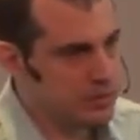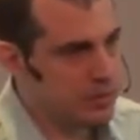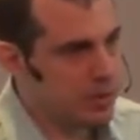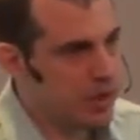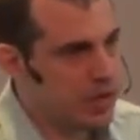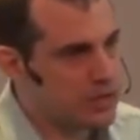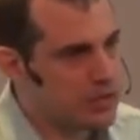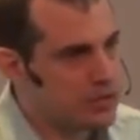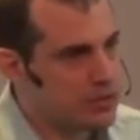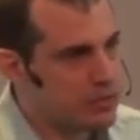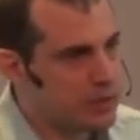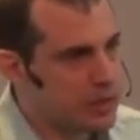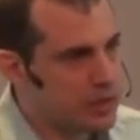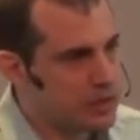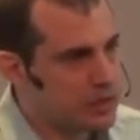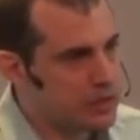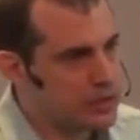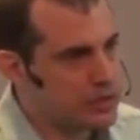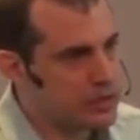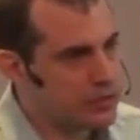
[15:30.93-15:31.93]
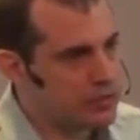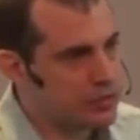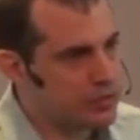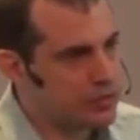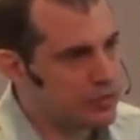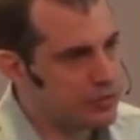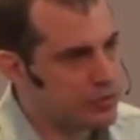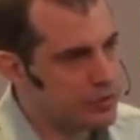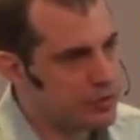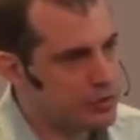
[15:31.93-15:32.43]
possibilities for
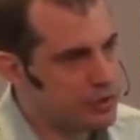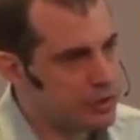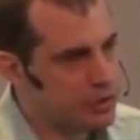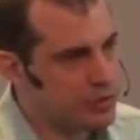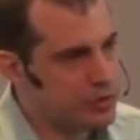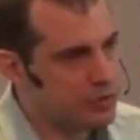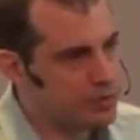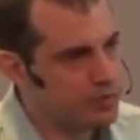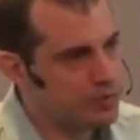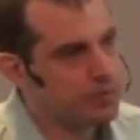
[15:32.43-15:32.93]
the future